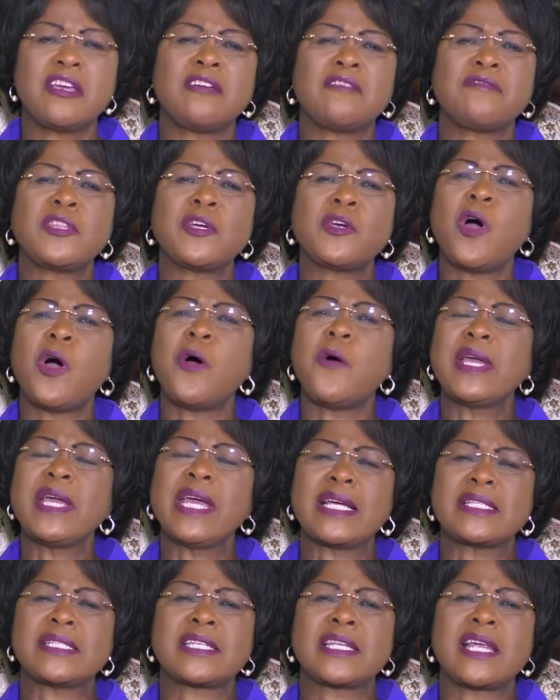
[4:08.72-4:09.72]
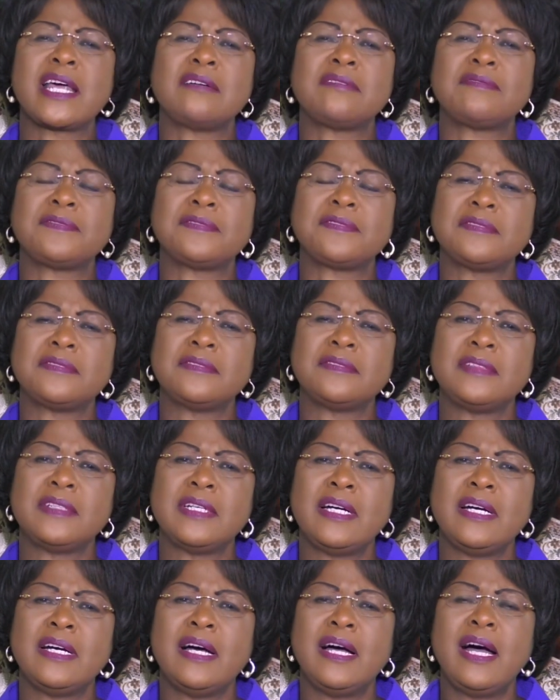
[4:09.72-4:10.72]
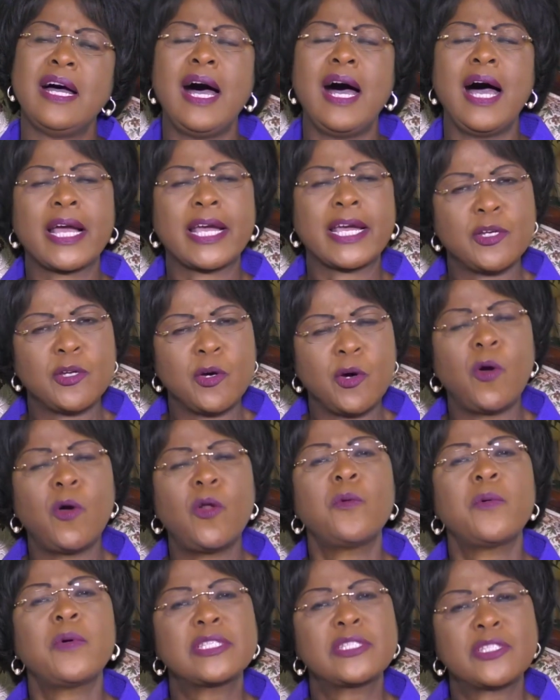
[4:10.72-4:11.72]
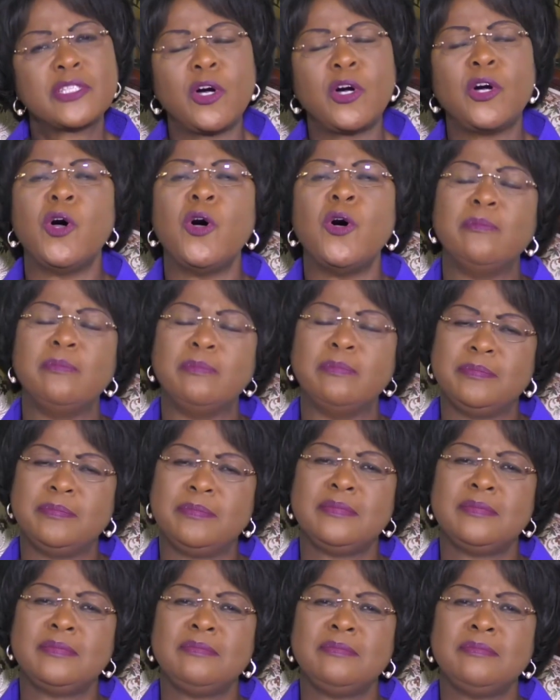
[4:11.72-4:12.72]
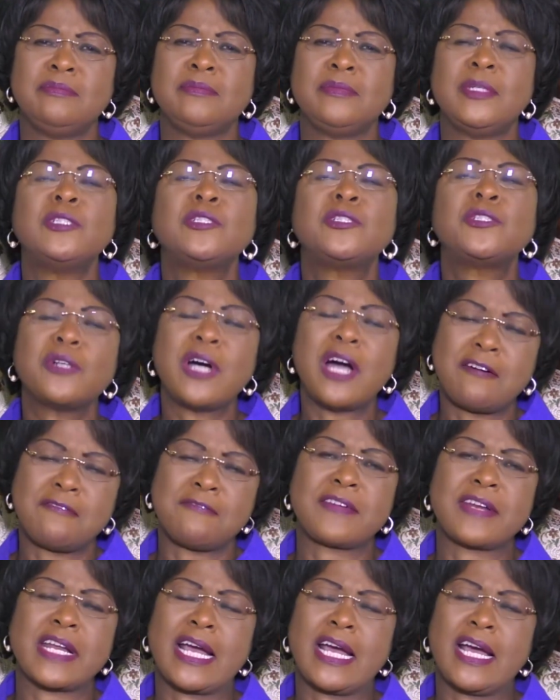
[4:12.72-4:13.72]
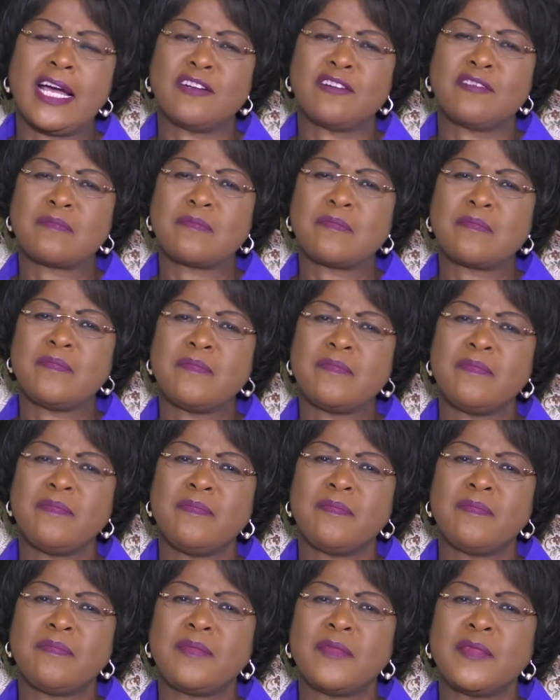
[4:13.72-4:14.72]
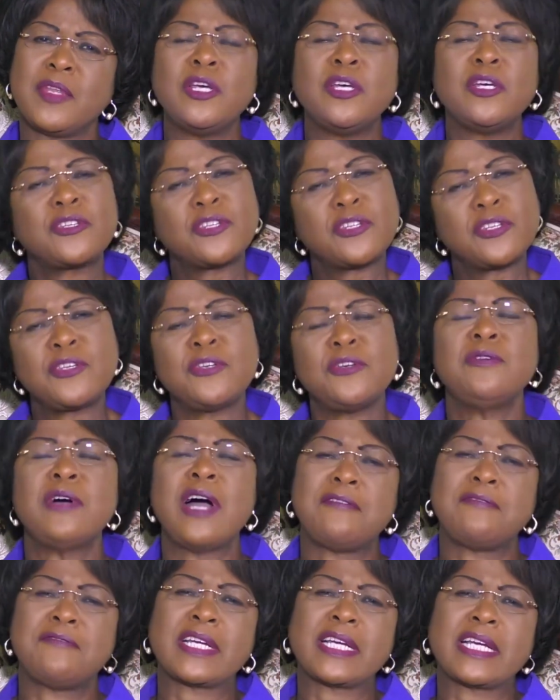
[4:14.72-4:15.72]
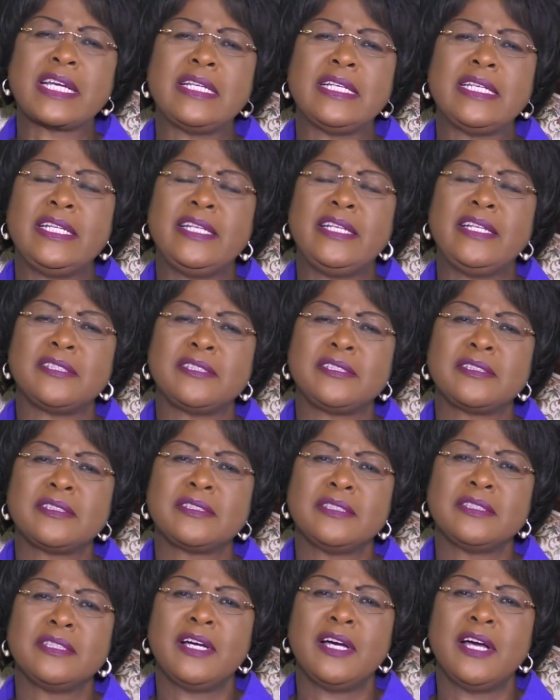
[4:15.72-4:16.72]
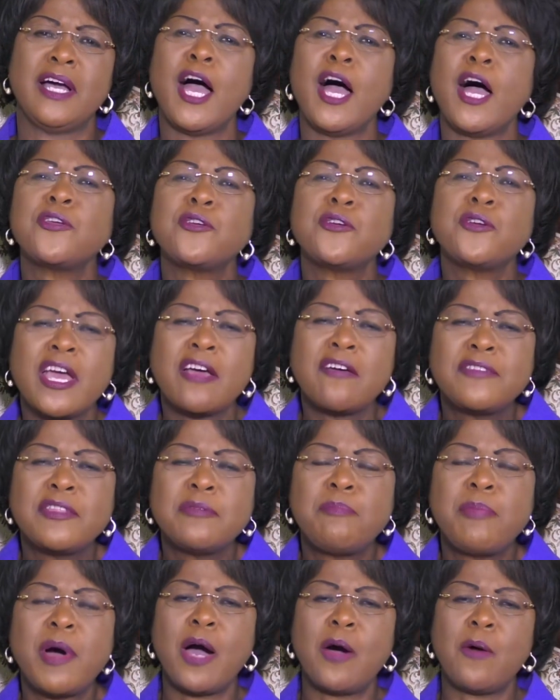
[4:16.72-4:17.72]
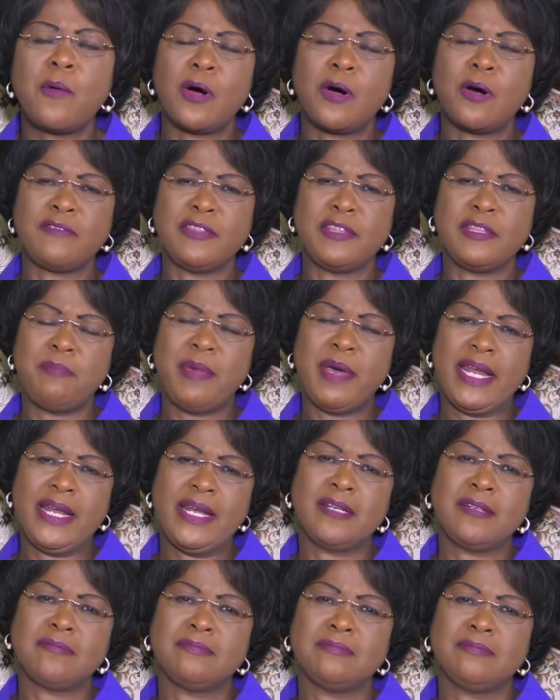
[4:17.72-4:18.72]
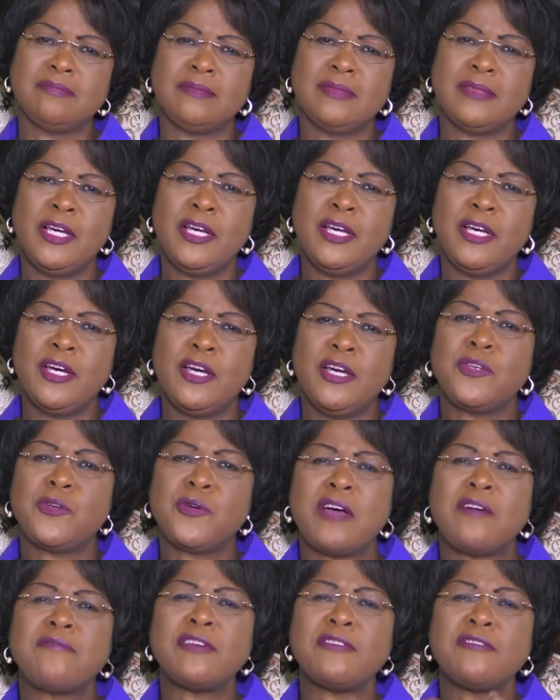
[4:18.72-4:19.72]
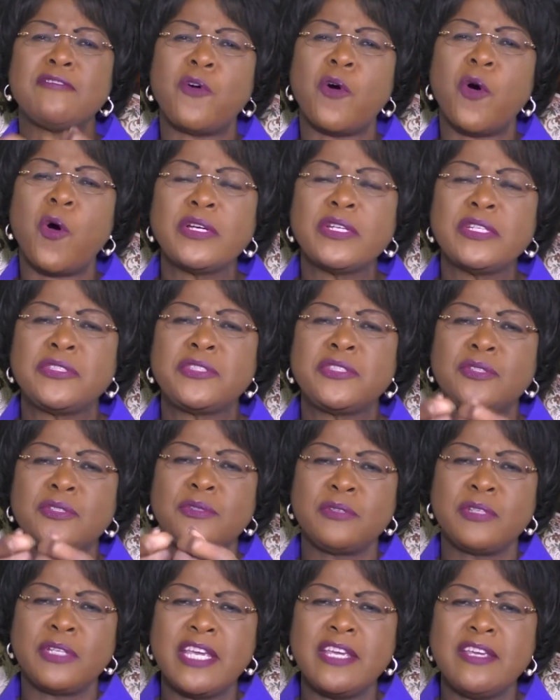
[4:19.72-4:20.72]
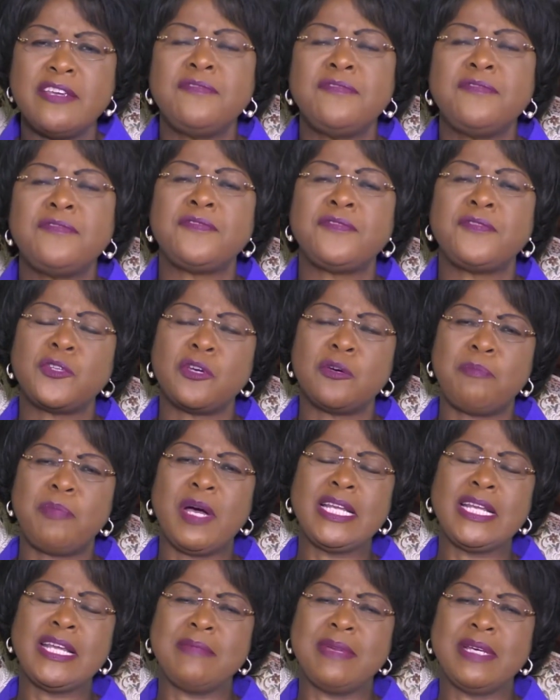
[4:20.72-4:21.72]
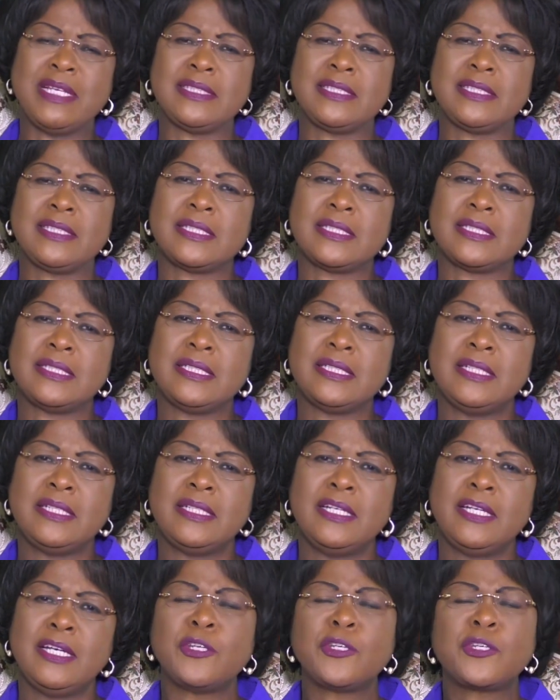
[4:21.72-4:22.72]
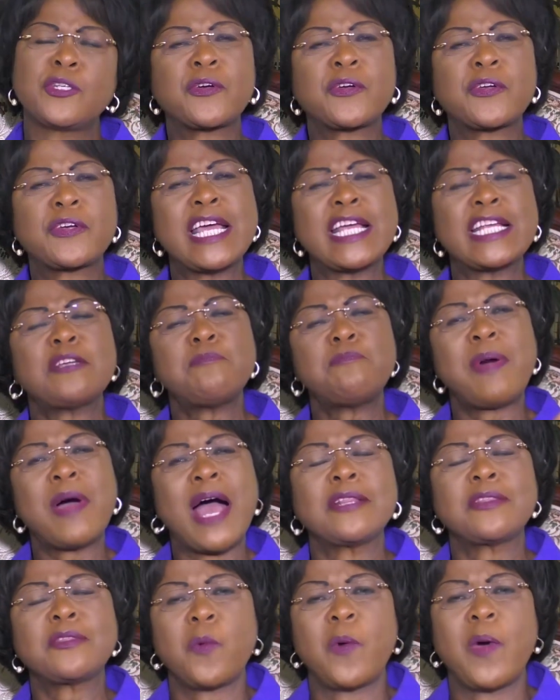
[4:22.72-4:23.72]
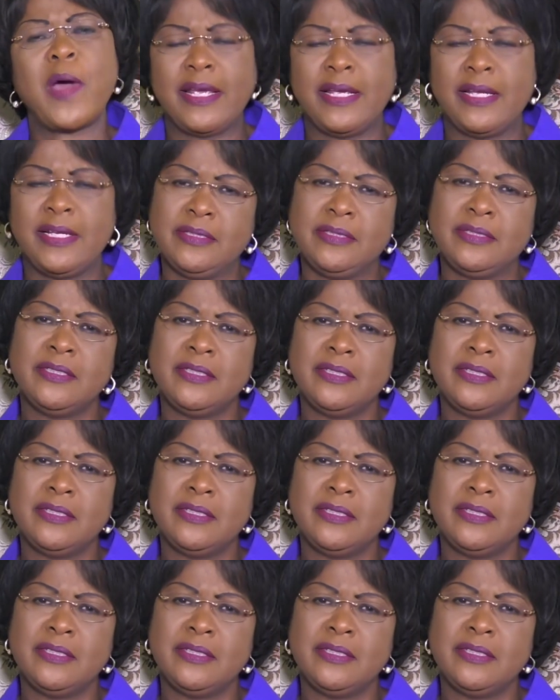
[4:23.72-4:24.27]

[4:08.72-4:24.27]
If the going gets tough, I can always go home to Africa. To you, African leaders, you have the power of the pen. You have the voice to give to your parliaments, to create a pathway